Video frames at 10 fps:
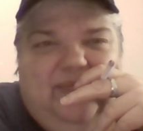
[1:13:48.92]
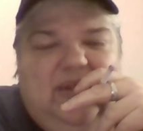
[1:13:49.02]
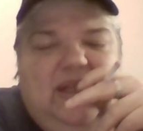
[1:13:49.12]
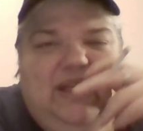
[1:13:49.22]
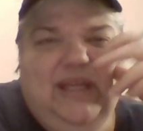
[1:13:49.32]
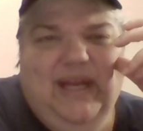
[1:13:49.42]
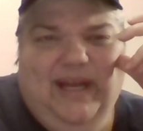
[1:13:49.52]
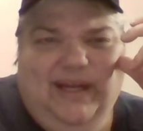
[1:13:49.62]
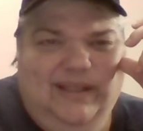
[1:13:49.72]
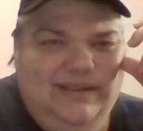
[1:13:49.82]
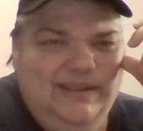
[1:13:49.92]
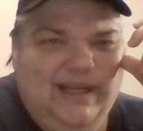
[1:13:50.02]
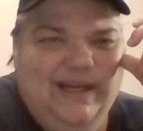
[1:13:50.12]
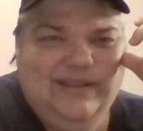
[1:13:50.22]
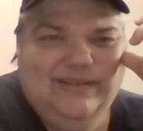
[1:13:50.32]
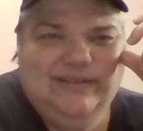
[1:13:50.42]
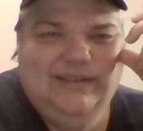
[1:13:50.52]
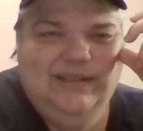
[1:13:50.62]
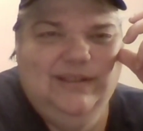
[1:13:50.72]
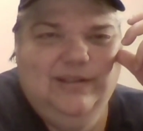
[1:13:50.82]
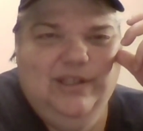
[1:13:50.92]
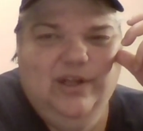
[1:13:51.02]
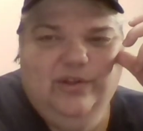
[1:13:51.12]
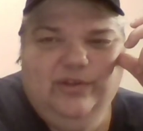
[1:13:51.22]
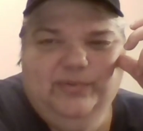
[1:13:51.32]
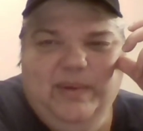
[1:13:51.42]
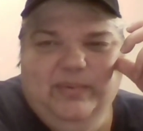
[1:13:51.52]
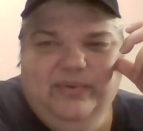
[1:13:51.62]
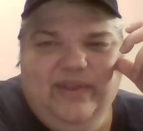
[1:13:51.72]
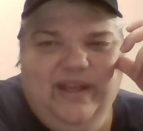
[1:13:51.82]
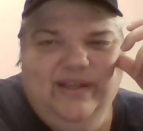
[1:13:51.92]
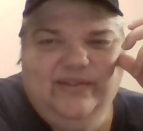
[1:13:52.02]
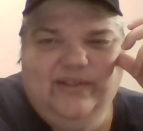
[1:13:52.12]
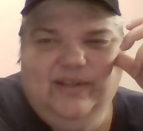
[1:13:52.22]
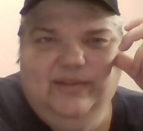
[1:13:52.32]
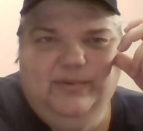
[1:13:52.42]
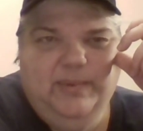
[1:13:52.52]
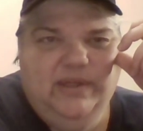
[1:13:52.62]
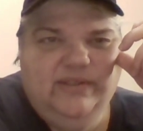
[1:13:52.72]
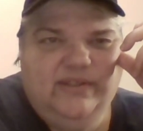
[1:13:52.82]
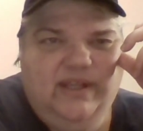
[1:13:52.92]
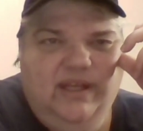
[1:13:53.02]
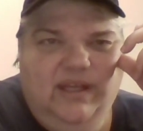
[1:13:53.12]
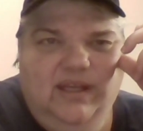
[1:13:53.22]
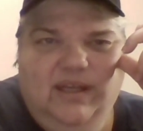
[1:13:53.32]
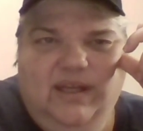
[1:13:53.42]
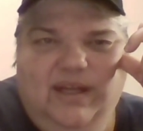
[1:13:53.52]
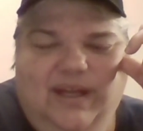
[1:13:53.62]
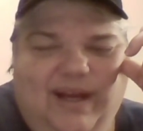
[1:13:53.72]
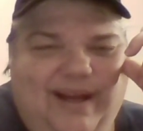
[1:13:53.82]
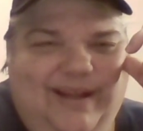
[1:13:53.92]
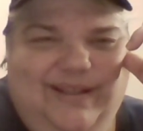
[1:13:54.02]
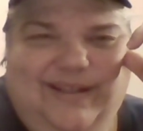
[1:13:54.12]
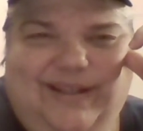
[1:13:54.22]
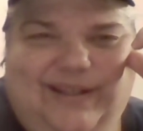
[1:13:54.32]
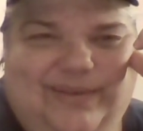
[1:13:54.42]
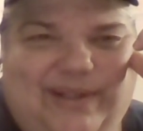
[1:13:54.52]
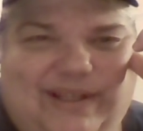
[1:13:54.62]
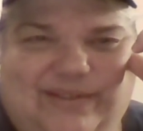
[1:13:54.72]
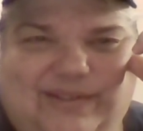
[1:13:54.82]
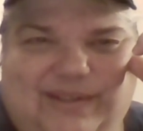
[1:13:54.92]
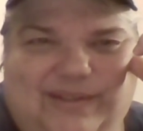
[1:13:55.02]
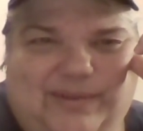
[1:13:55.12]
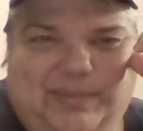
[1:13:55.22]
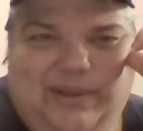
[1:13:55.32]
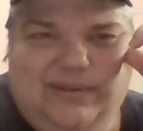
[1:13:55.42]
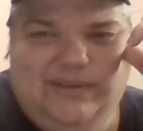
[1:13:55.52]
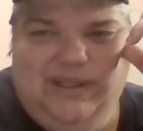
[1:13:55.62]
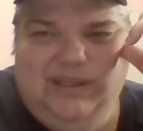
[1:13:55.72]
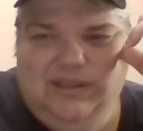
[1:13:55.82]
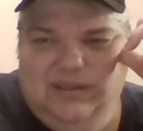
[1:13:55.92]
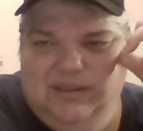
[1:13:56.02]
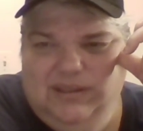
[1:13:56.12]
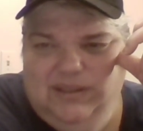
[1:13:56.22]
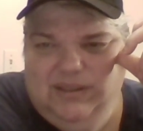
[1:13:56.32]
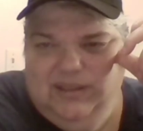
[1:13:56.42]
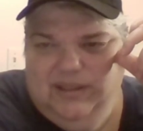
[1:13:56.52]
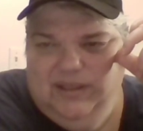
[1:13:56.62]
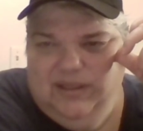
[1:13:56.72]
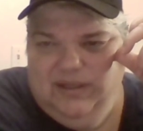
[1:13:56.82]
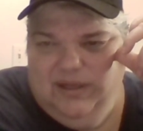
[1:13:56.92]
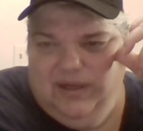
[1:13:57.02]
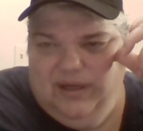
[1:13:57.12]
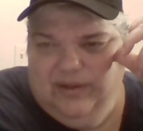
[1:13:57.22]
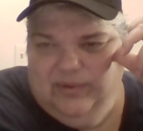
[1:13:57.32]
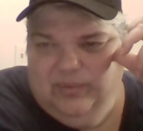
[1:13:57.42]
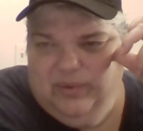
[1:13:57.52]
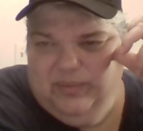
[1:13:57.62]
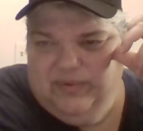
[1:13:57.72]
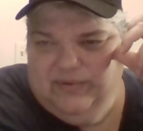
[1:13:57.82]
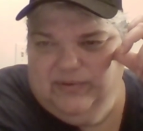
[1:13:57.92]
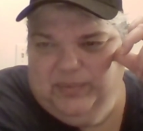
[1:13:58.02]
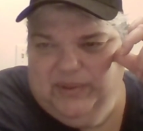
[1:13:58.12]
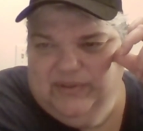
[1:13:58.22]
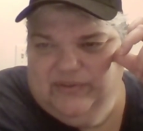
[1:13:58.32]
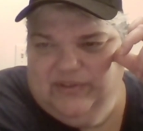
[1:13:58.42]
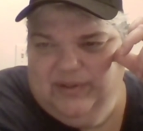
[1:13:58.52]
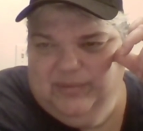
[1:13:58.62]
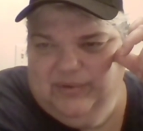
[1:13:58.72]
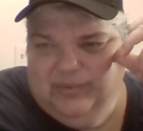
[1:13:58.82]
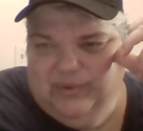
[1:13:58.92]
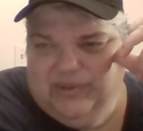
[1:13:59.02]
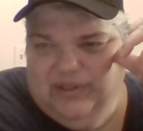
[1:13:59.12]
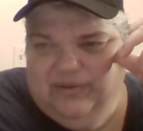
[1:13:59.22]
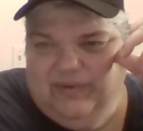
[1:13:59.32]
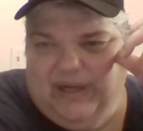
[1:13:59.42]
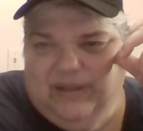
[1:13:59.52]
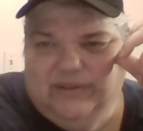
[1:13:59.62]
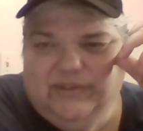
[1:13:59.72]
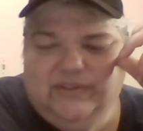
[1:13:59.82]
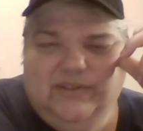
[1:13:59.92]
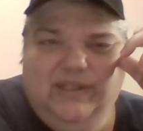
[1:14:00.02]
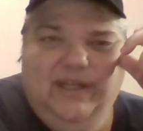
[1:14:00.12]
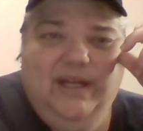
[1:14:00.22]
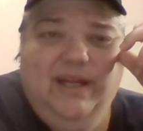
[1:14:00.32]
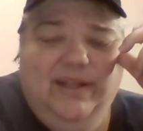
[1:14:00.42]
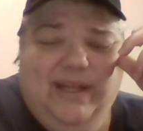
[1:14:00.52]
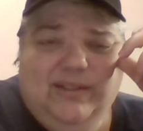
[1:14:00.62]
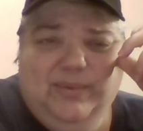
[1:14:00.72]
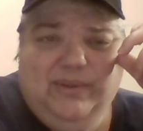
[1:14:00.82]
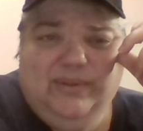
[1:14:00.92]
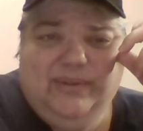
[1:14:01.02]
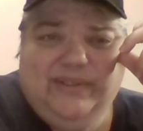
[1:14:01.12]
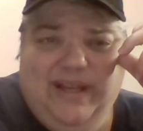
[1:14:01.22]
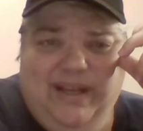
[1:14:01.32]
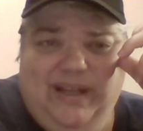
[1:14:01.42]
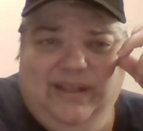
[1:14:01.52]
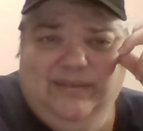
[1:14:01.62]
Yeah, I don't, there's people think it's a conspiracy. I don't think it's a conspiracy. The warmth of spring, summer will kill virus. That's what they're saying.